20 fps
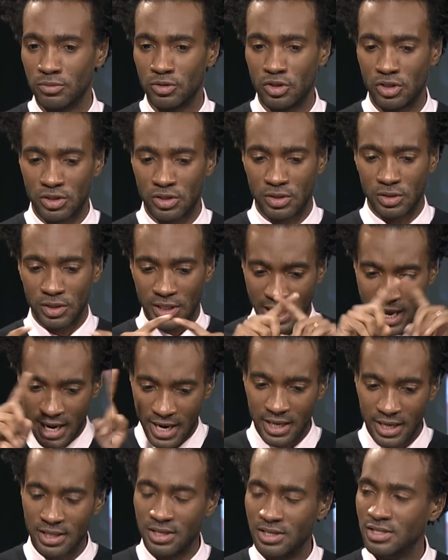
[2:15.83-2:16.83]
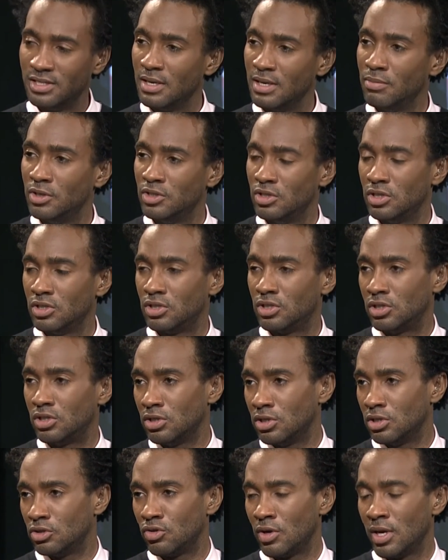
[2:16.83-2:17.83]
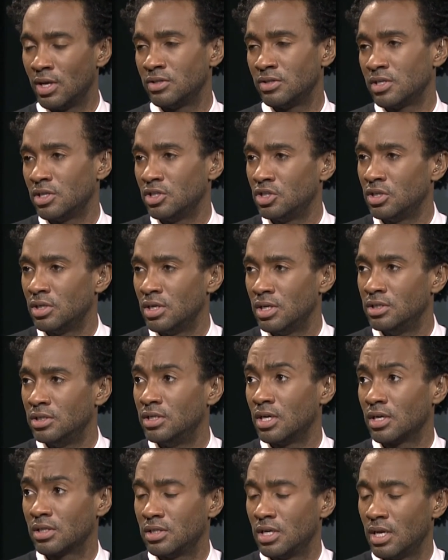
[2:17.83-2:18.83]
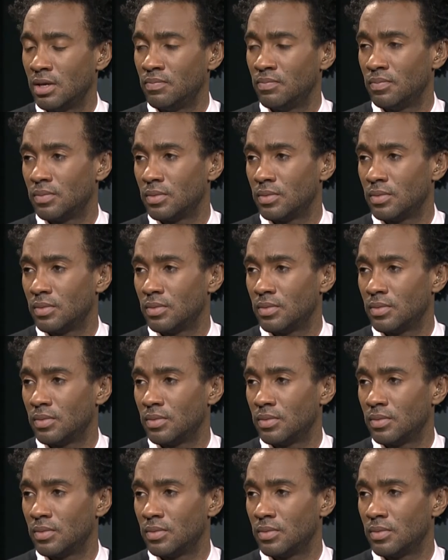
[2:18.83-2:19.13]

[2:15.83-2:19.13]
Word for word: just getting these images to the translation in duct tape.